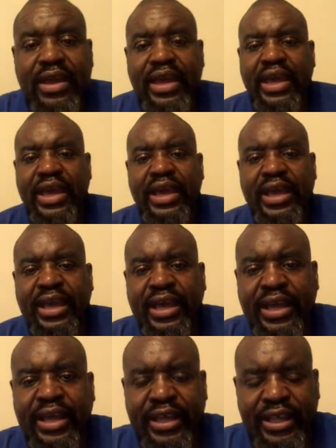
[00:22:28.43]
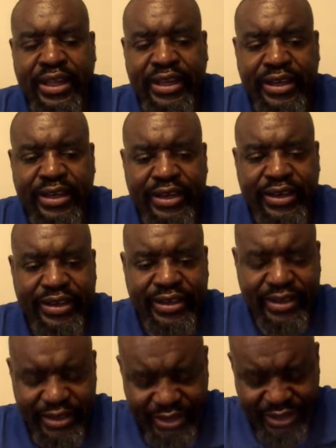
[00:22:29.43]
And
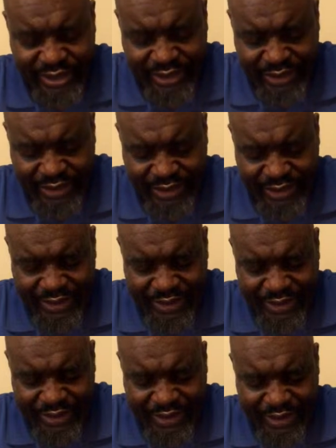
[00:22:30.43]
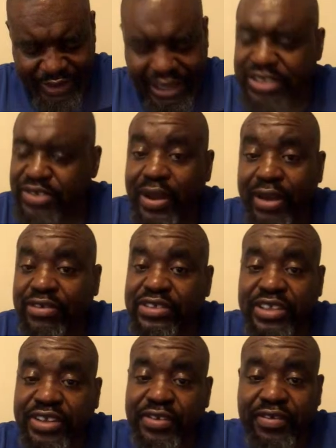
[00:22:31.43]
that's why it
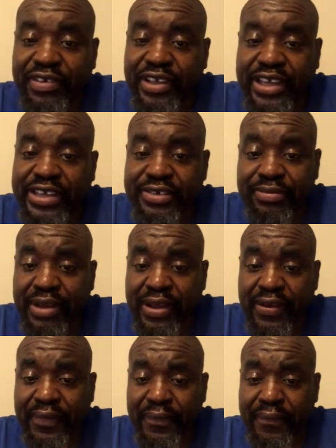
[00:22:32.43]
wasn't a unification bout.